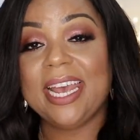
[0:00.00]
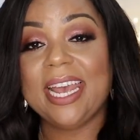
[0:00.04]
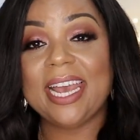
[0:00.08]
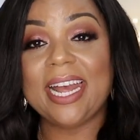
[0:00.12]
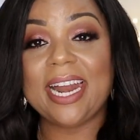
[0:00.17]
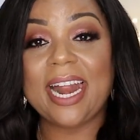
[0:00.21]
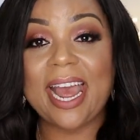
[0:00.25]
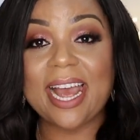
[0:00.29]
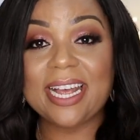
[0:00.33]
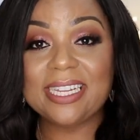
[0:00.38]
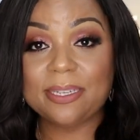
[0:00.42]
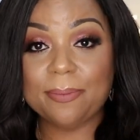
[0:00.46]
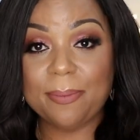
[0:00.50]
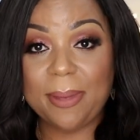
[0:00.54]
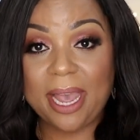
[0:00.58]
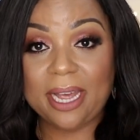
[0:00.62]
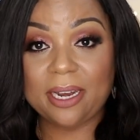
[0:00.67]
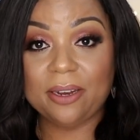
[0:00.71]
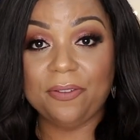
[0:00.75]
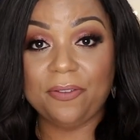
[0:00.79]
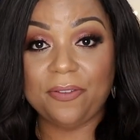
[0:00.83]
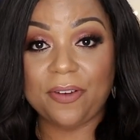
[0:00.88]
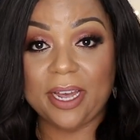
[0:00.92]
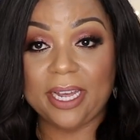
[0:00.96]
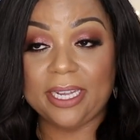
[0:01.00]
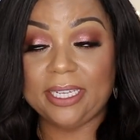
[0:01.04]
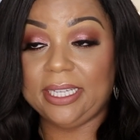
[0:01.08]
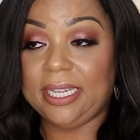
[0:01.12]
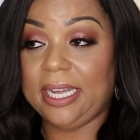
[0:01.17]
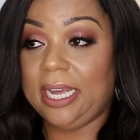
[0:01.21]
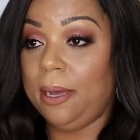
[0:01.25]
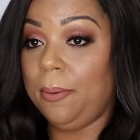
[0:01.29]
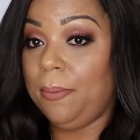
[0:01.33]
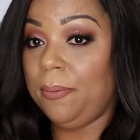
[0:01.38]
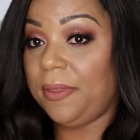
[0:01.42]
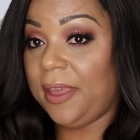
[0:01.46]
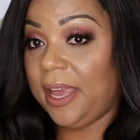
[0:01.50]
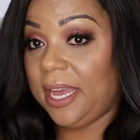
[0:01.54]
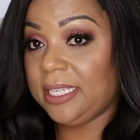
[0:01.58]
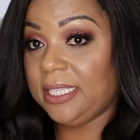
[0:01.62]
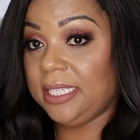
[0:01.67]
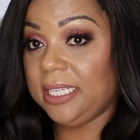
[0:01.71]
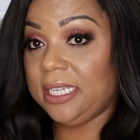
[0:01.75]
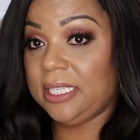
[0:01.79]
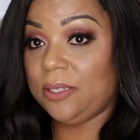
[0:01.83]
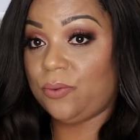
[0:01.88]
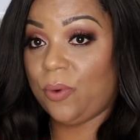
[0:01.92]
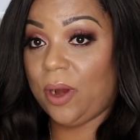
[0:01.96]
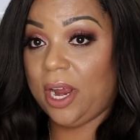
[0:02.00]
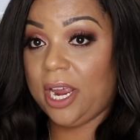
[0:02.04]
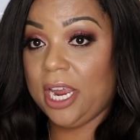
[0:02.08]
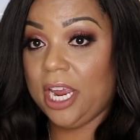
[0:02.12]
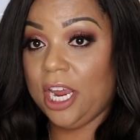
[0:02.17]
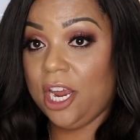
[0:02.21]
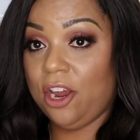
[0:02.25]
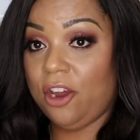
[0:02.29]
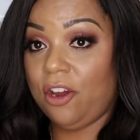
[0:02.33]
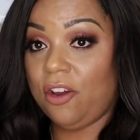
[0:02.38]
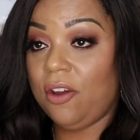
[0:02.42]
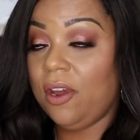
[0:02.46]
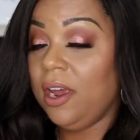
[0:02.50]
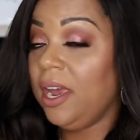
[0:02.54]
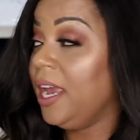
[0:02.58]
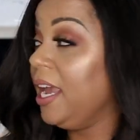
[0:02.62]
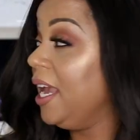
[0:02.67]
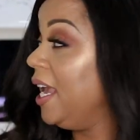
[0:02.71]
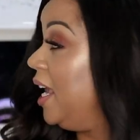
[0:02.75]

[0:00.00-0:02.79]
It has a magnifying lamp, that's this right here.